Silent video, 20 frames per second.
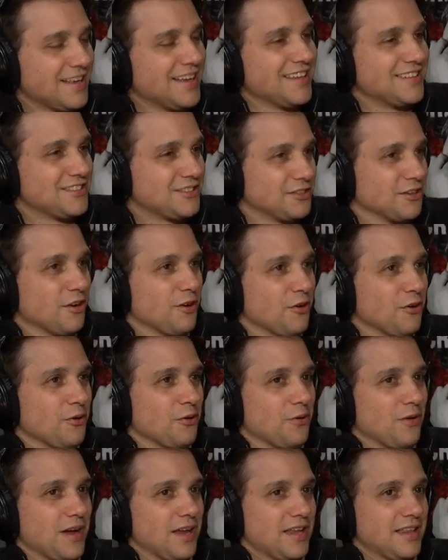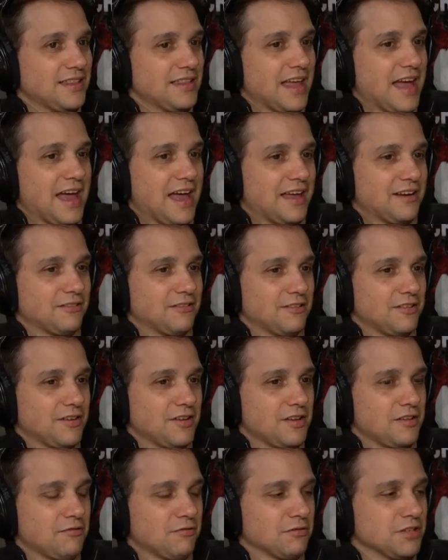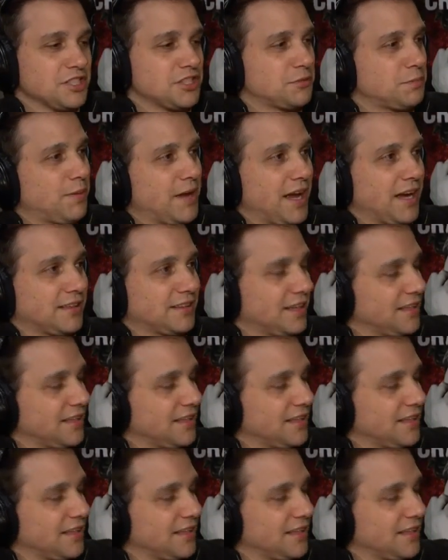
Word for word: so in that respect